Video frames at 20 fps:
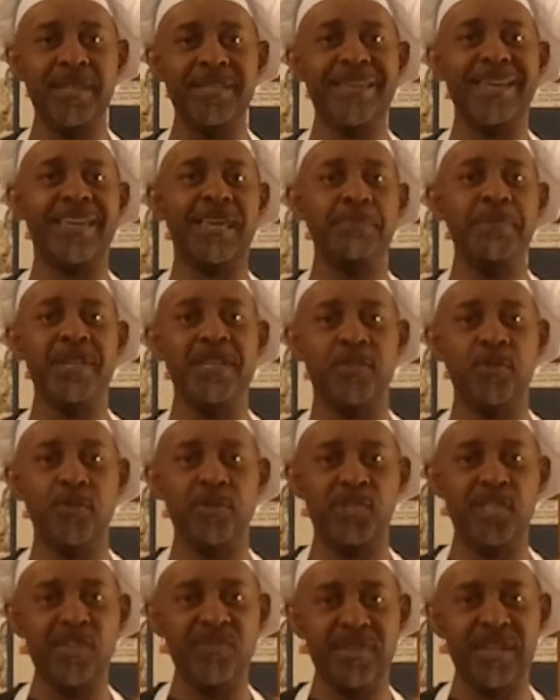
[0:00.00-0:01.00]
and committed to
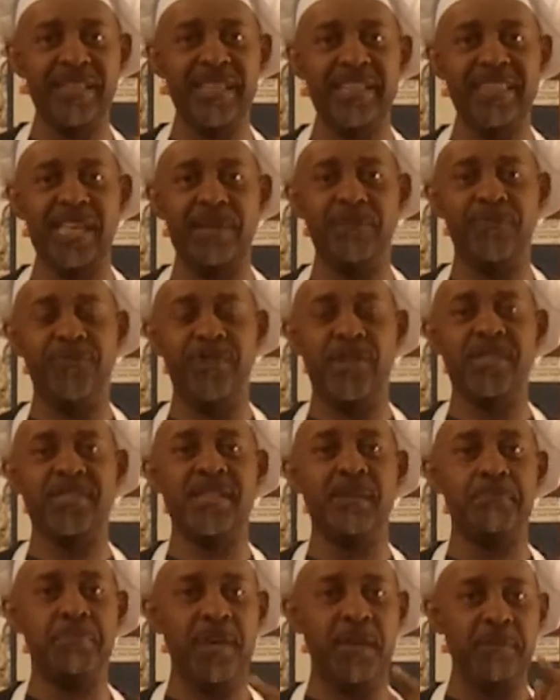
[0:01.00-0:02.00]
achieving elite level
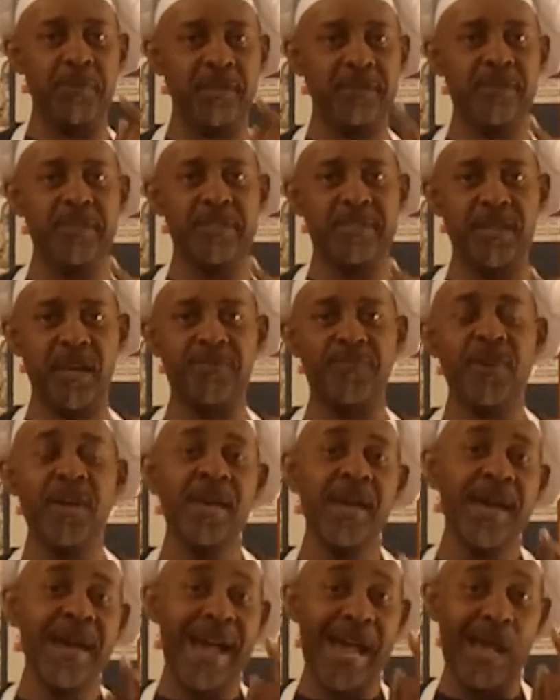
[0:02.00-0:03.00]
fitness and being mentally tough.
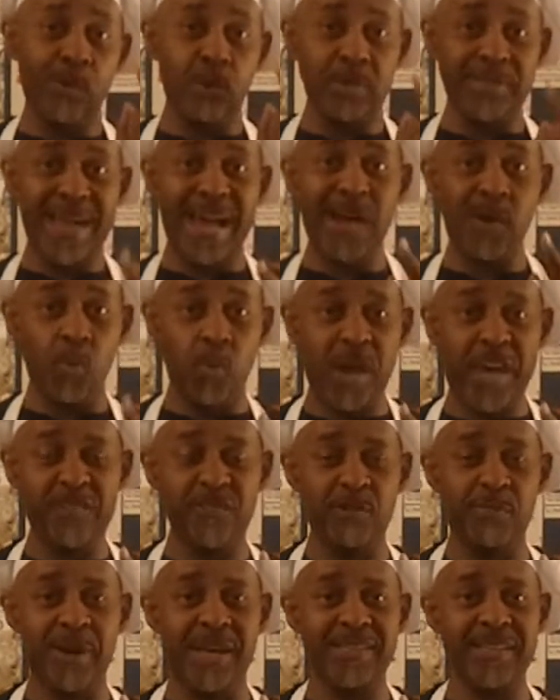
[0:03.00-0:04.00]
I will not
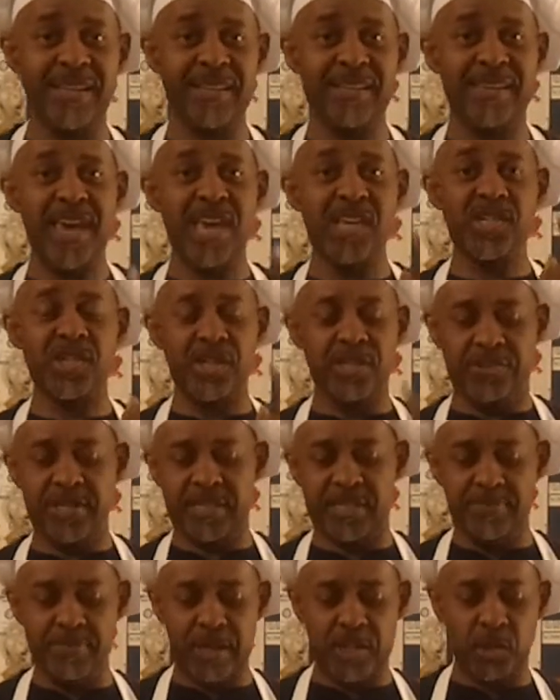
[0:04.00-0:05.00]
waver in my dedication and
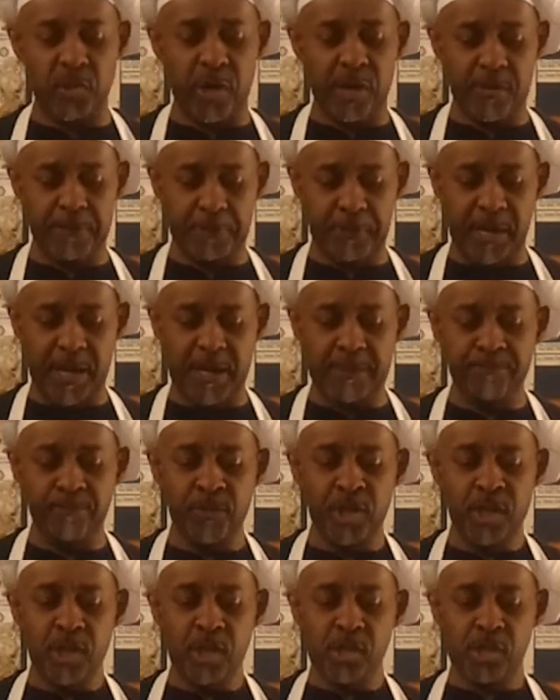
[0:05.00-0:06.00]
stick to my training plan.
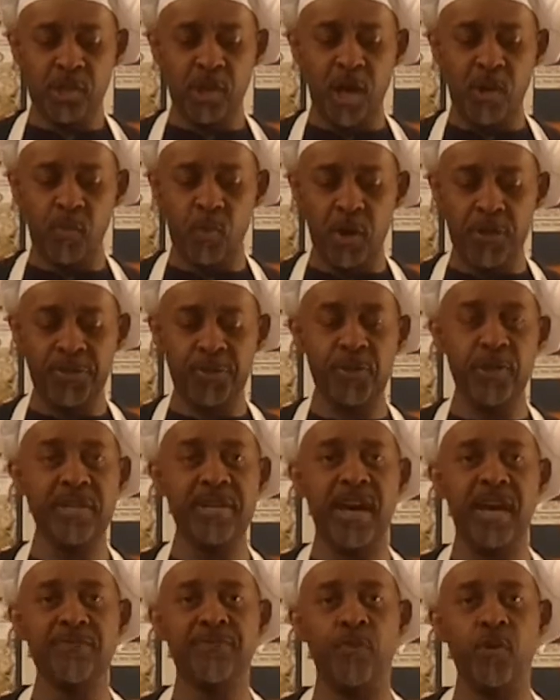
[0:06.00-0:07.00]
Psalm
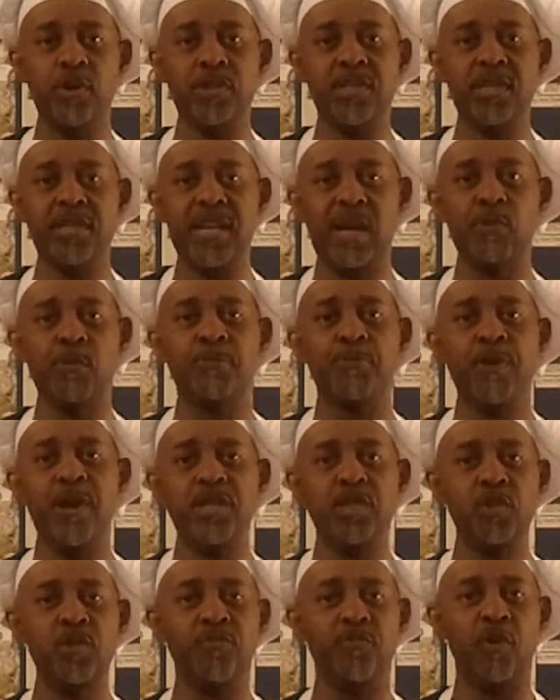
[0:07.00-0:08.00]
139:14, I will
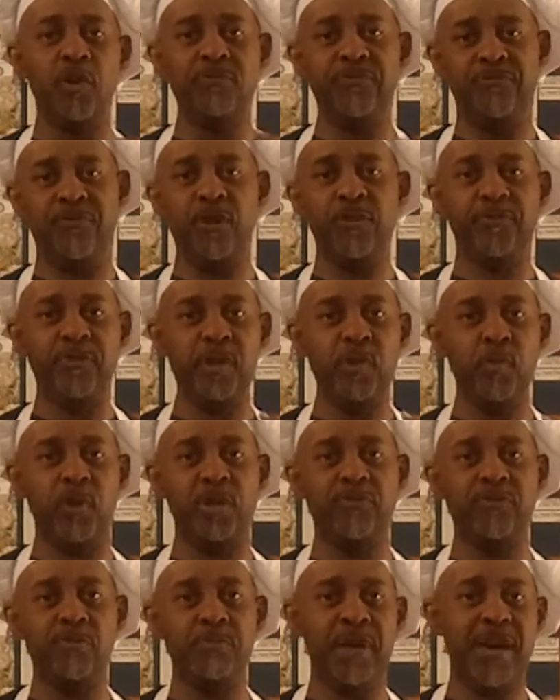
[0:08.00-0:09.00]
praise you, for I am fearfully and
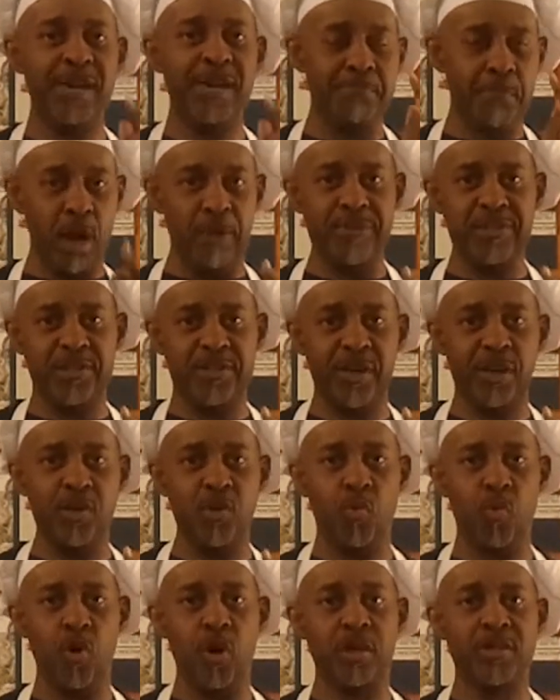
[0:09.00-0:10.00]
wonderfully made. Marvelous are
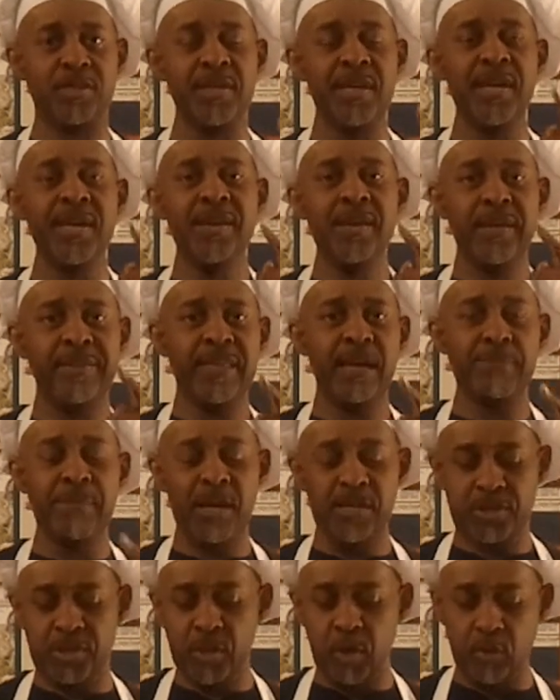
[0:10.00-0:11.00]
your works, that
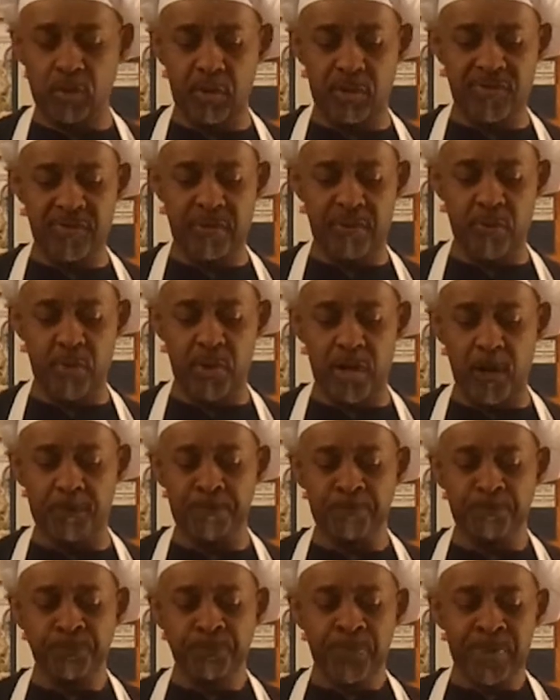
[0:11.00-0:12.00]
my soul knows very
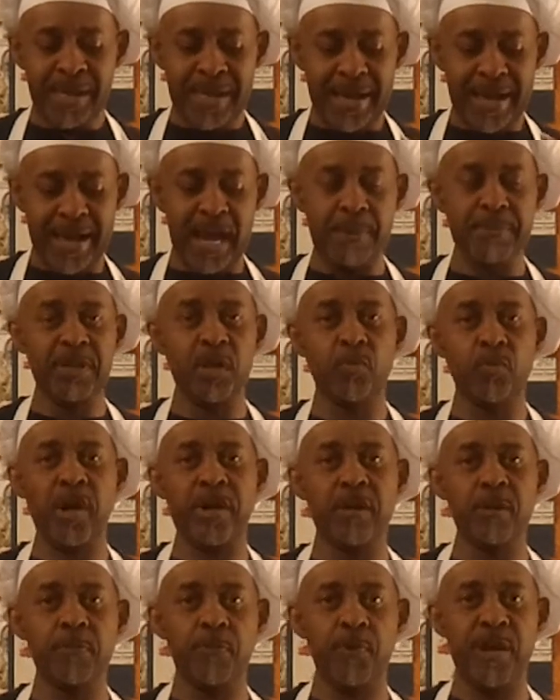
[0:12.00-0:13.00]
well. I am in a
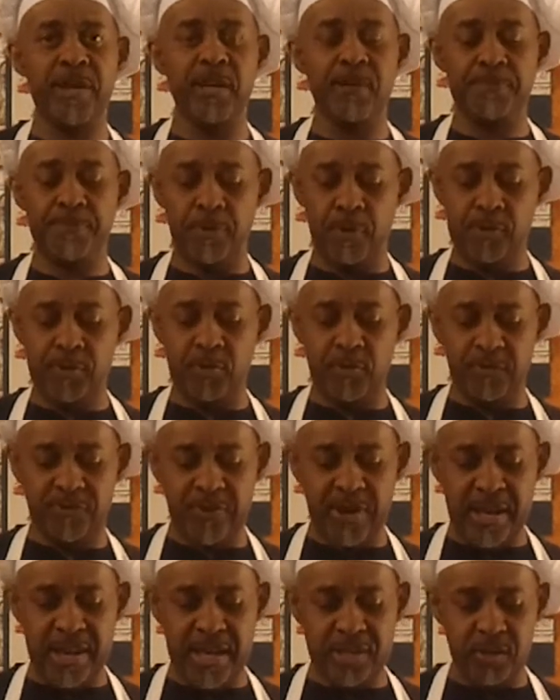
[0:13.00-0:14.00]
record-breaking personal
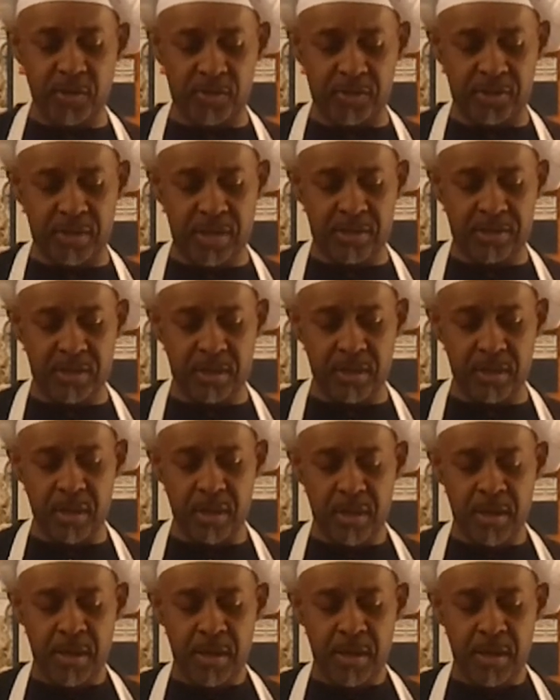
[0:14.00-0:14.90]
financial season.